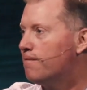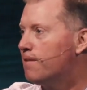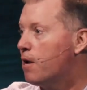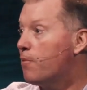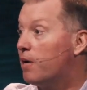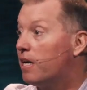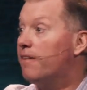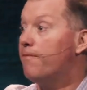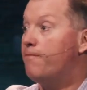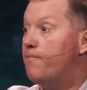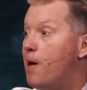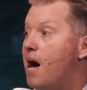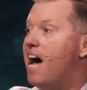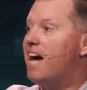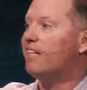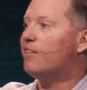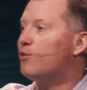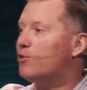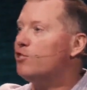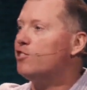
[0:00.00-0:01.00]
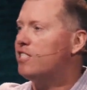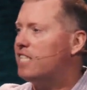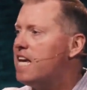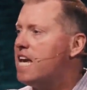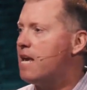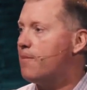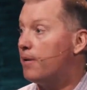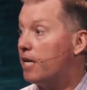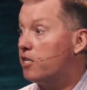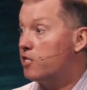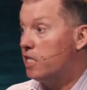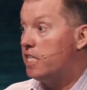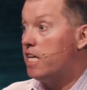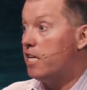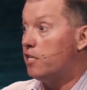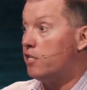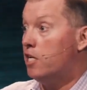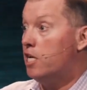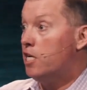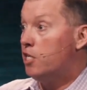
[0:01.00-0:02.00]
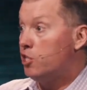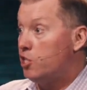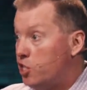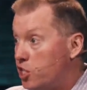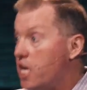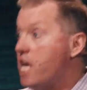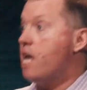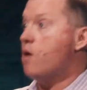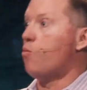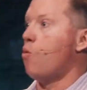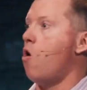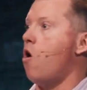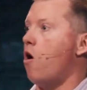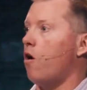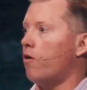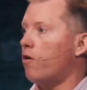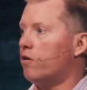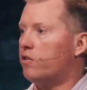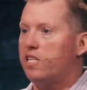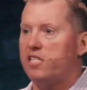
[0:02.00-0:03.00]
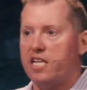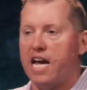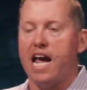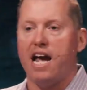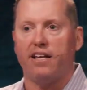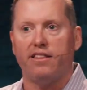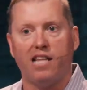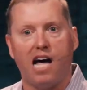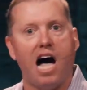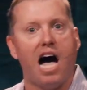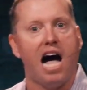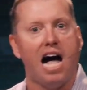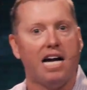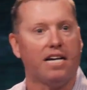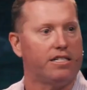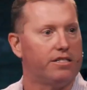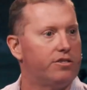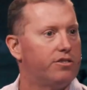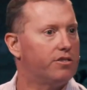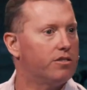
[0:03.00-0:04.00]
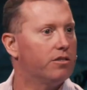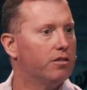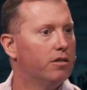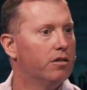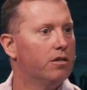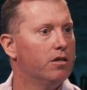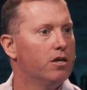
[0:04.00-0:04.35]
He would have lived by the sea because he needed seawater to tan the hides.